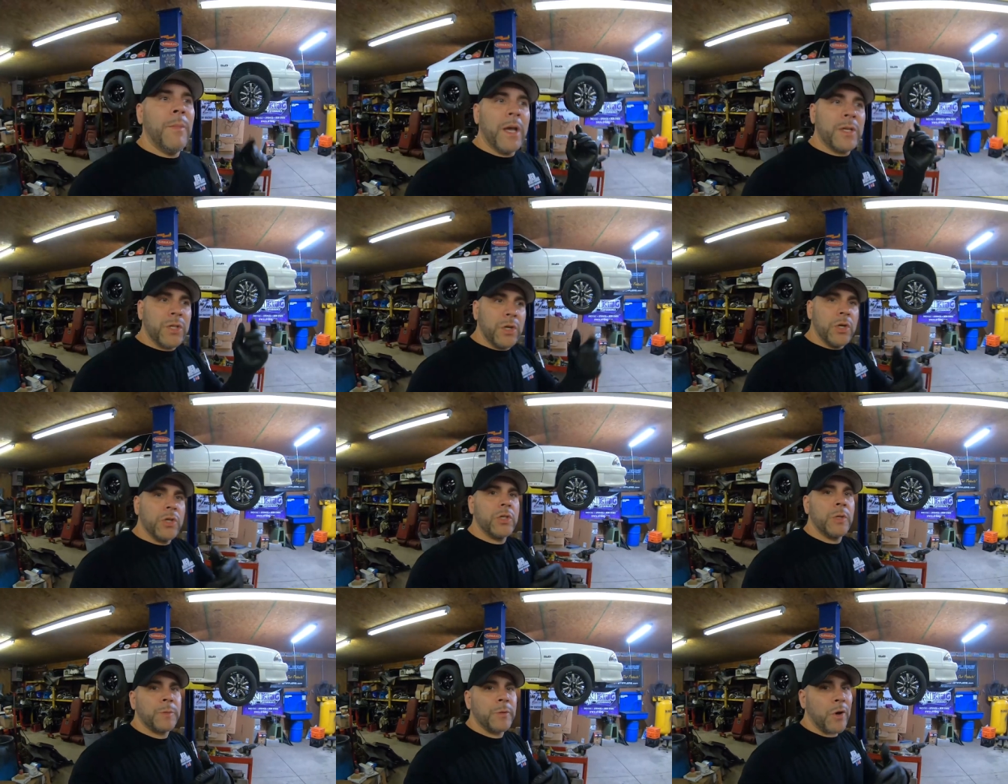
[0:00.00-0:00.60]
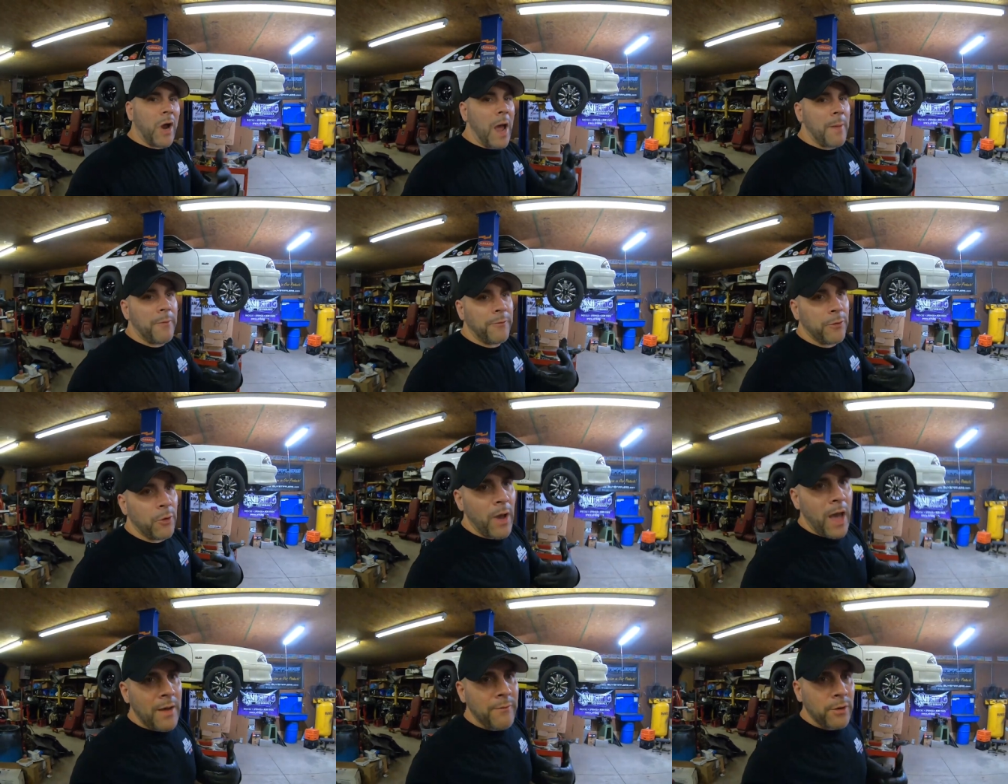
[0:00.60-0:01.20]
Make sure you subscribe if
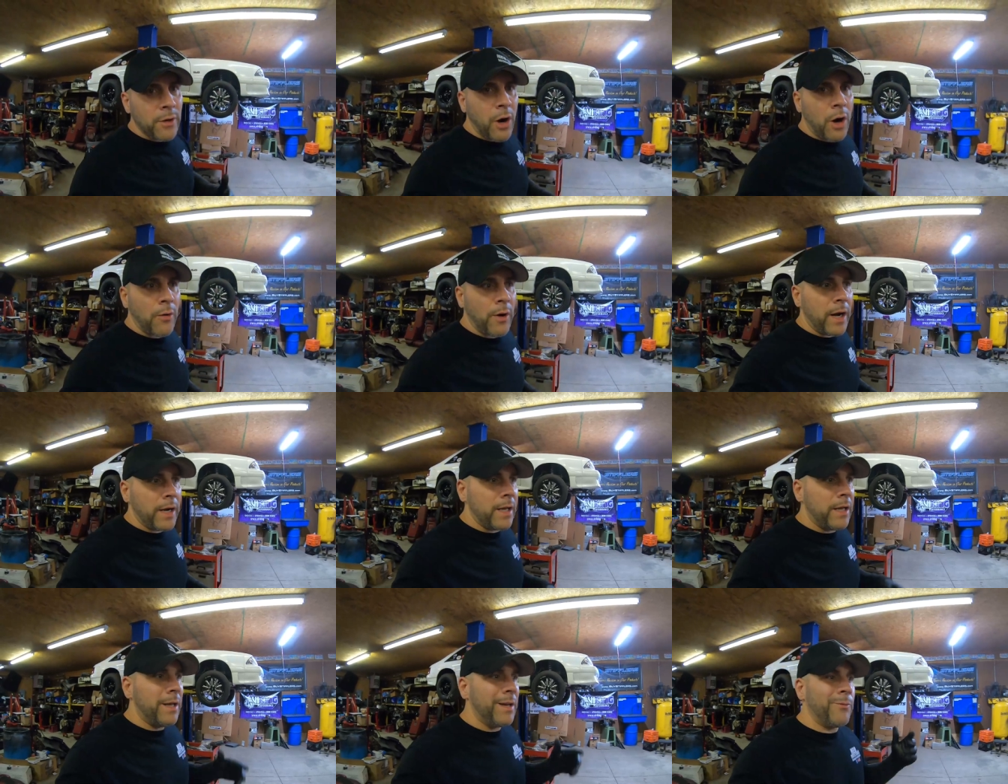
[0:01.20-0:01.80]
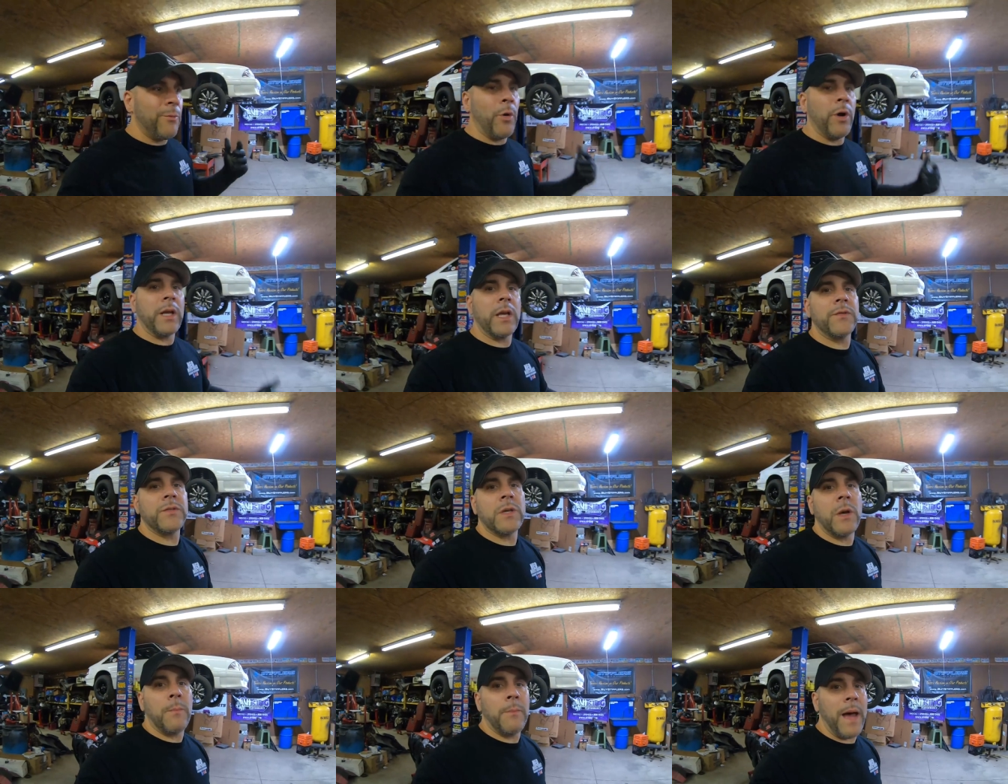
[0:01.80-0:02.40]
you haven't already. If you want to
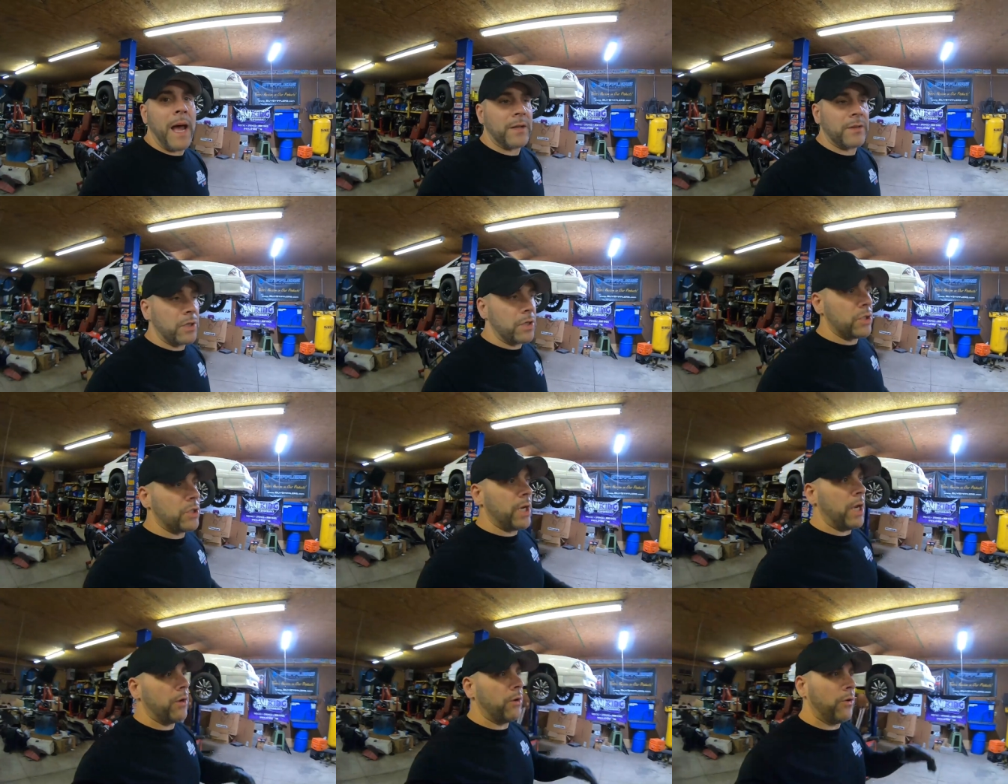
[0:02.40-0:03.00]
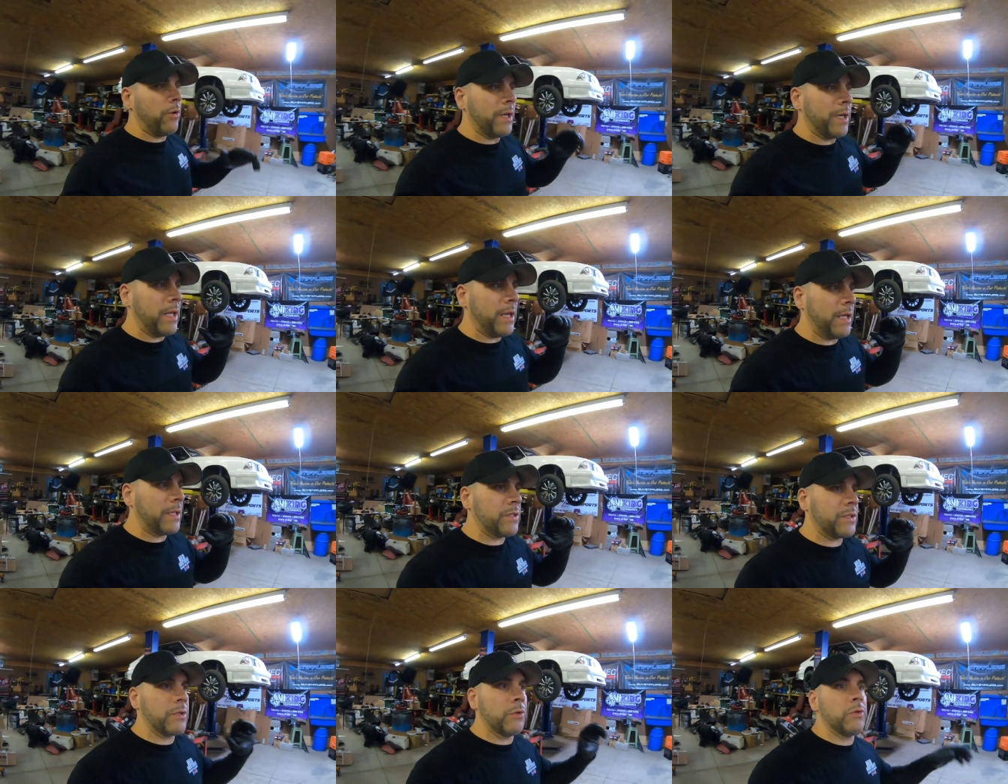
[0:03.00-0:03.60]
give something back to the channel and get
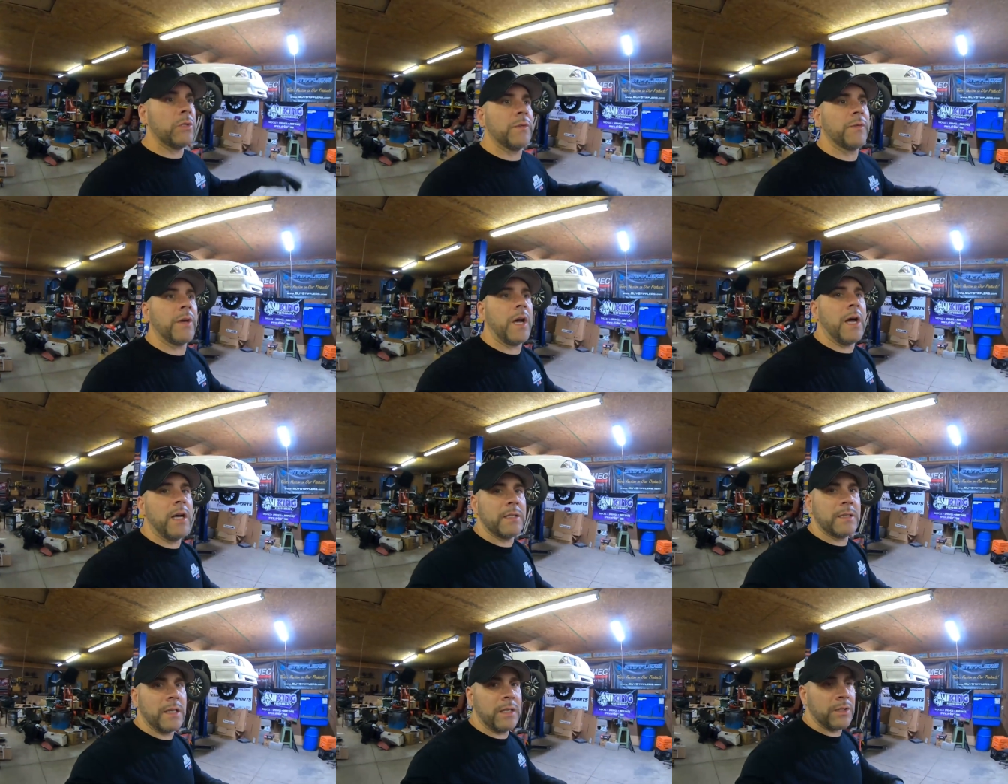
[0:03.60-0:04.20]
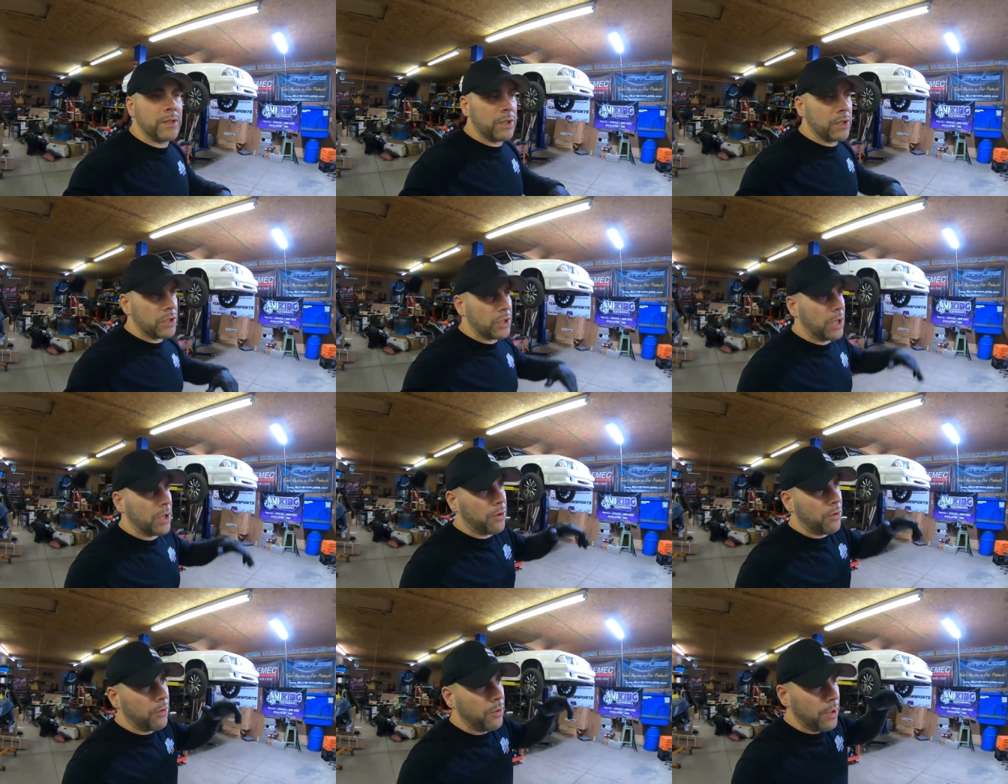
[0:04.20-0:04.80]
exclusive content to the
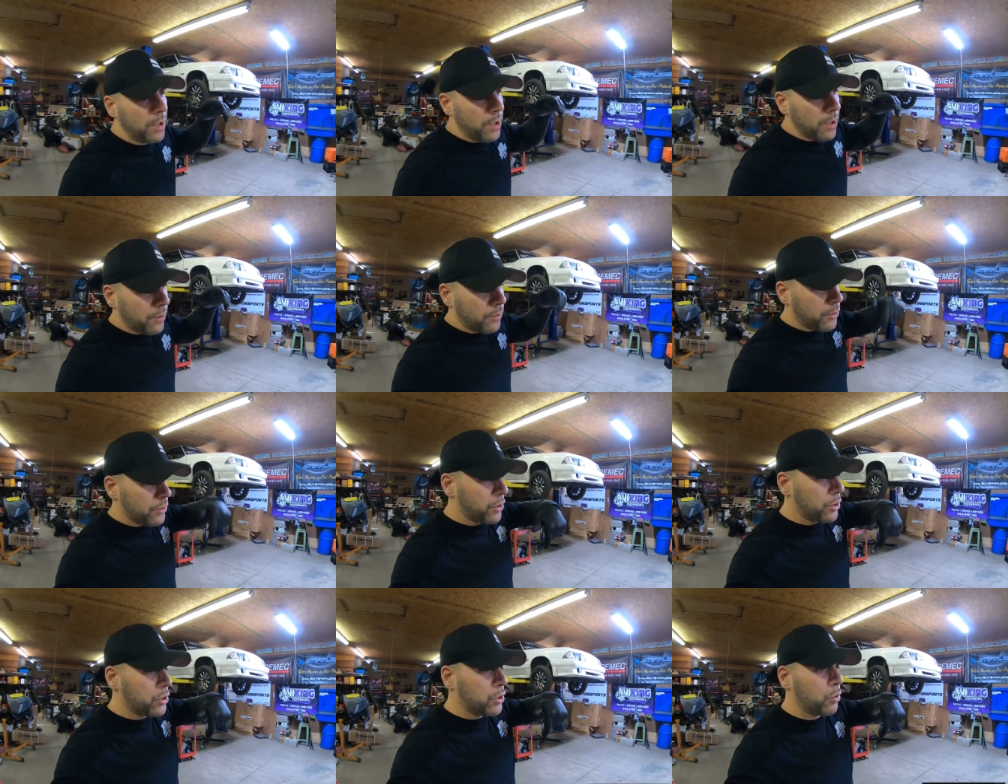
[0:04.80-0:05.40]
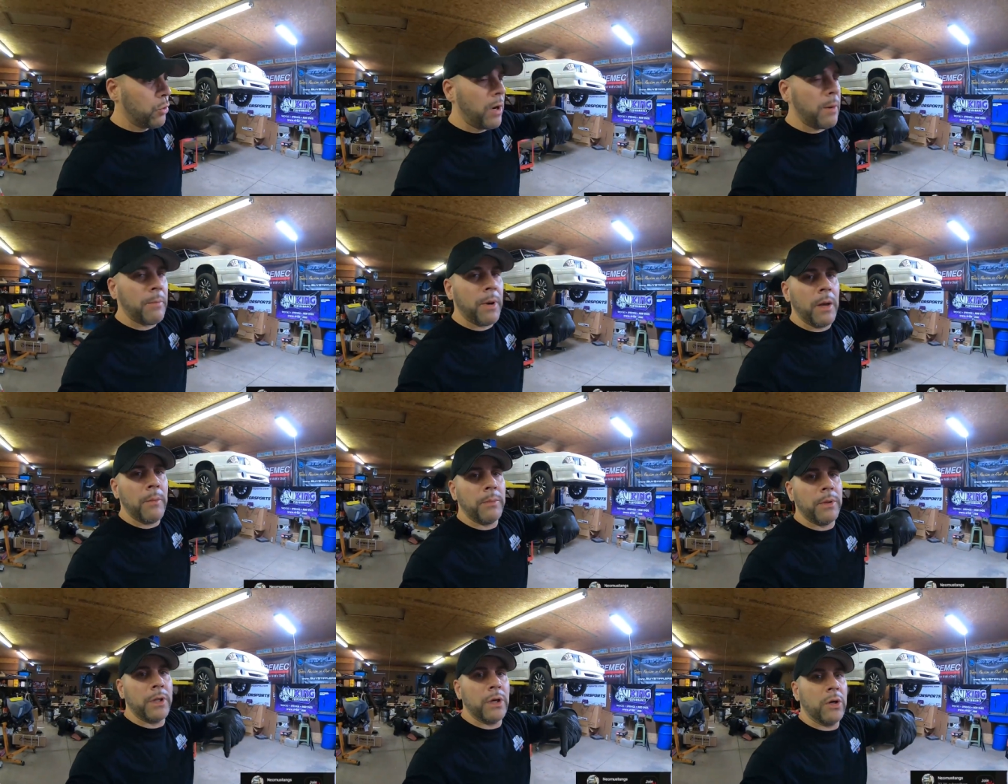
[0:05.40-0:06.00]
channel, there's a join
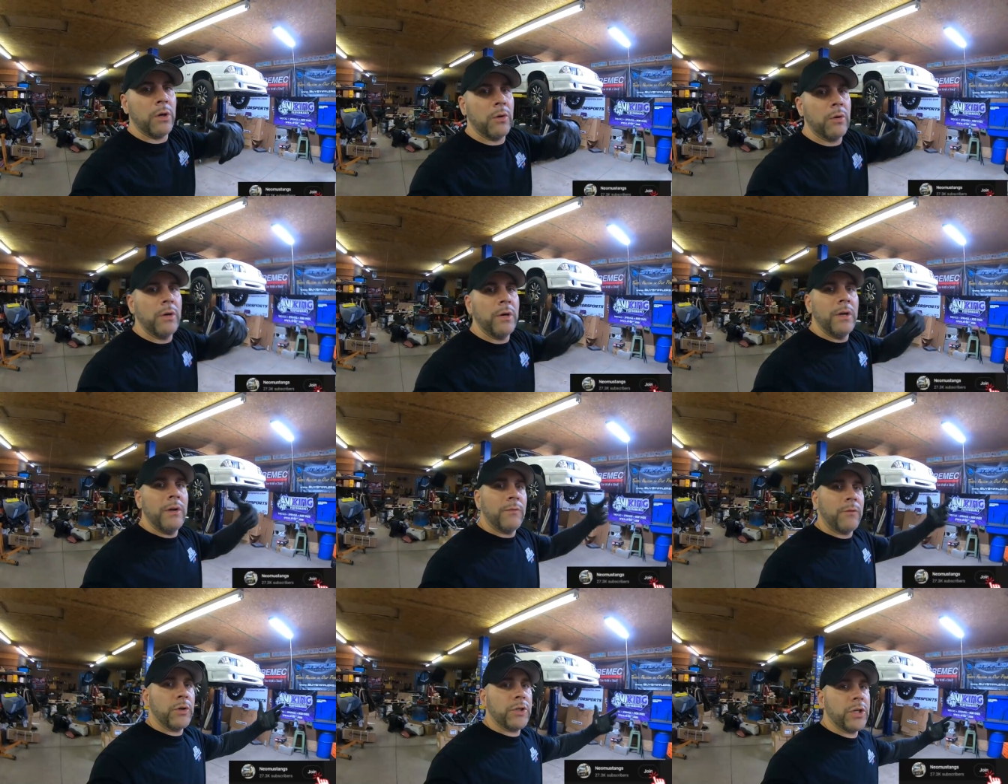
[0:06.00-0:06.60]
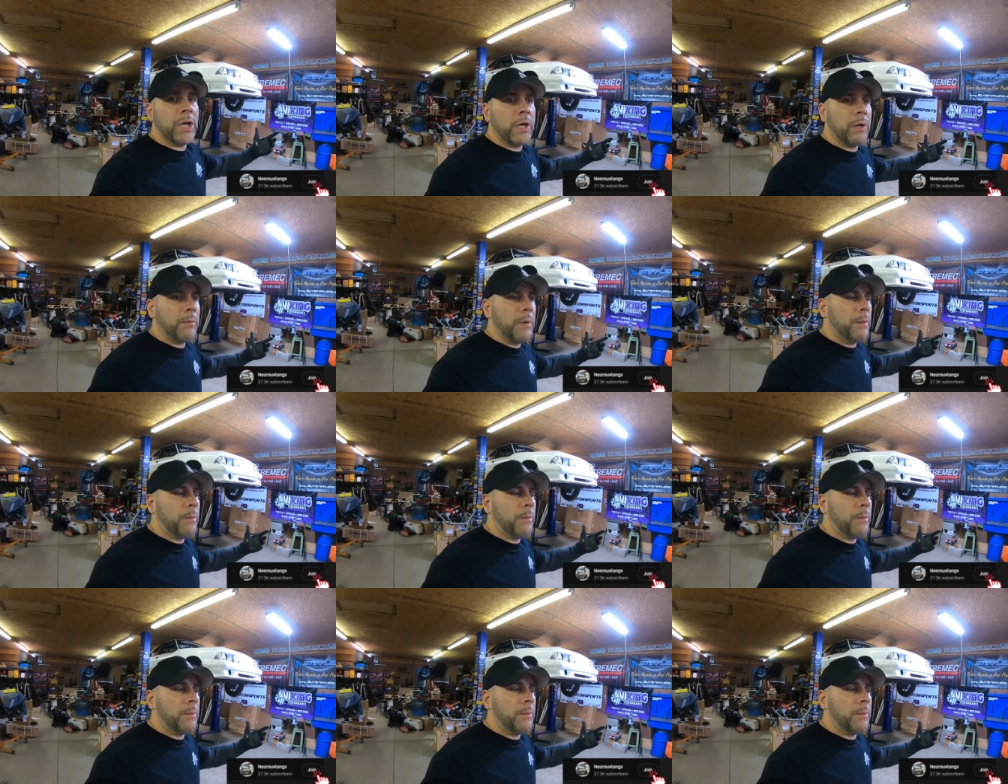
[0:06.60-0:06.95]
button below for channel